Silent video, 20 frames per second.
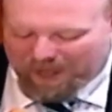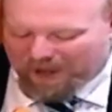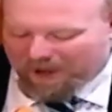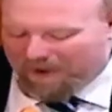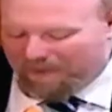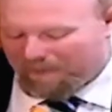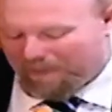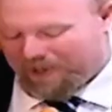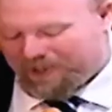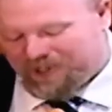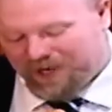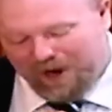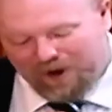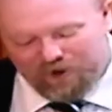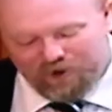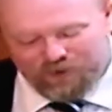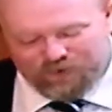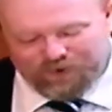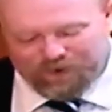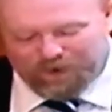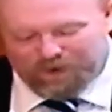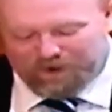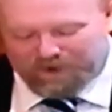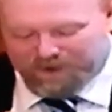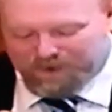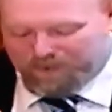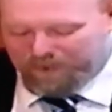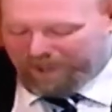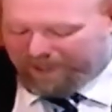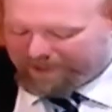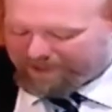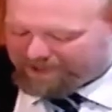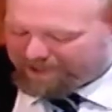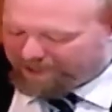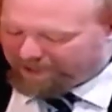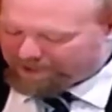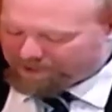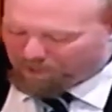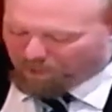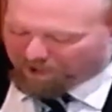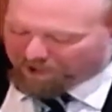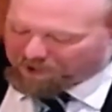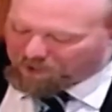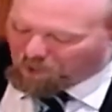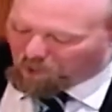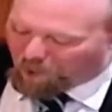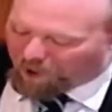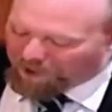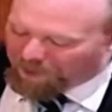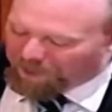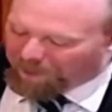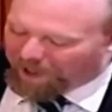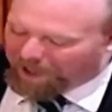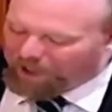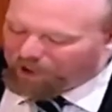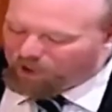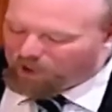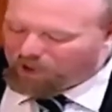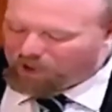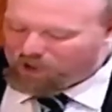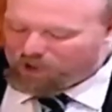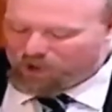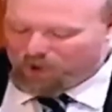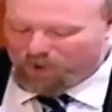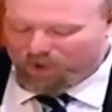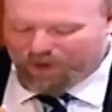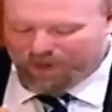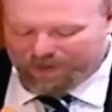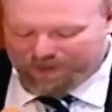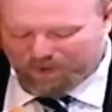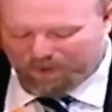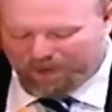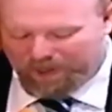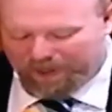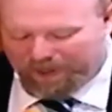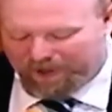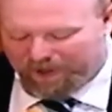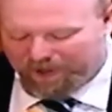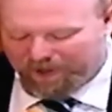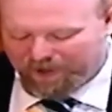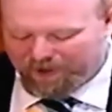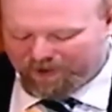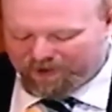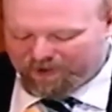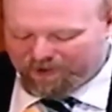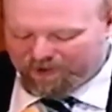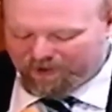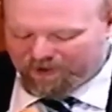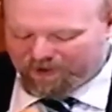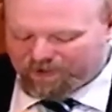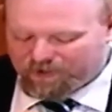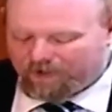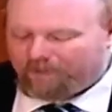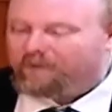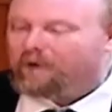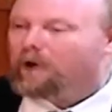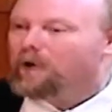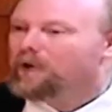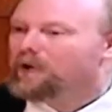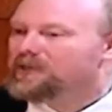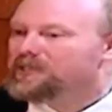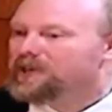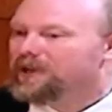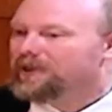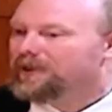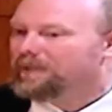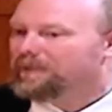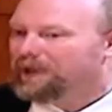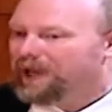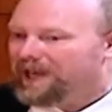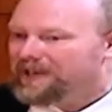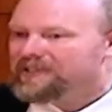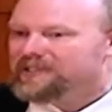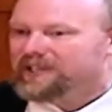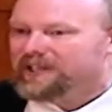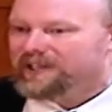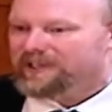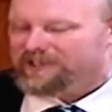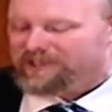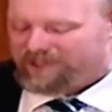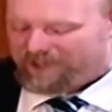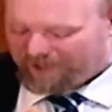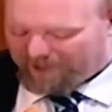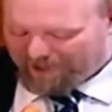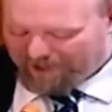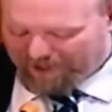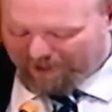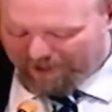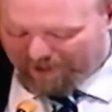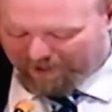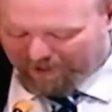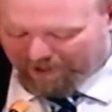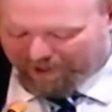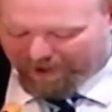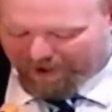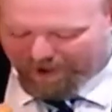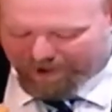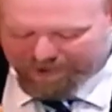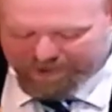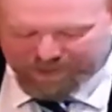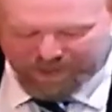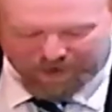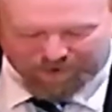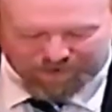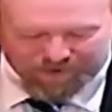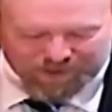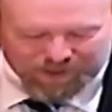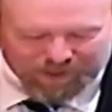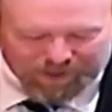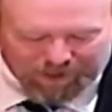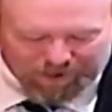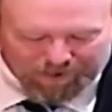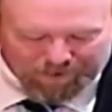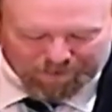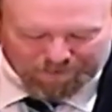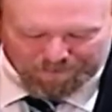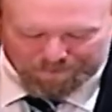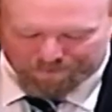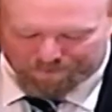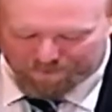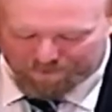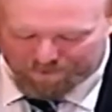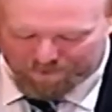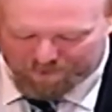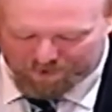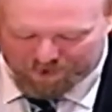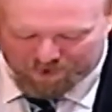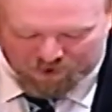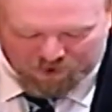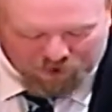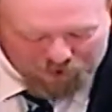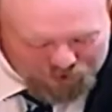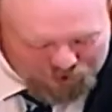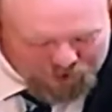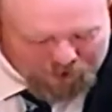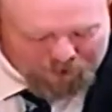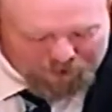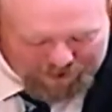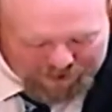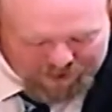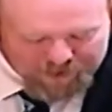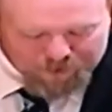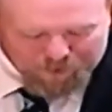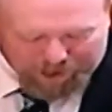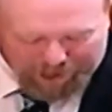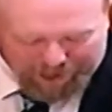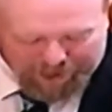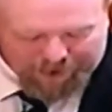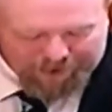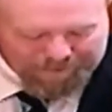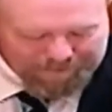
My challenge for you this week is this: what is one thing you can do this week to focus on the blessings that God has given to you? Do so this week.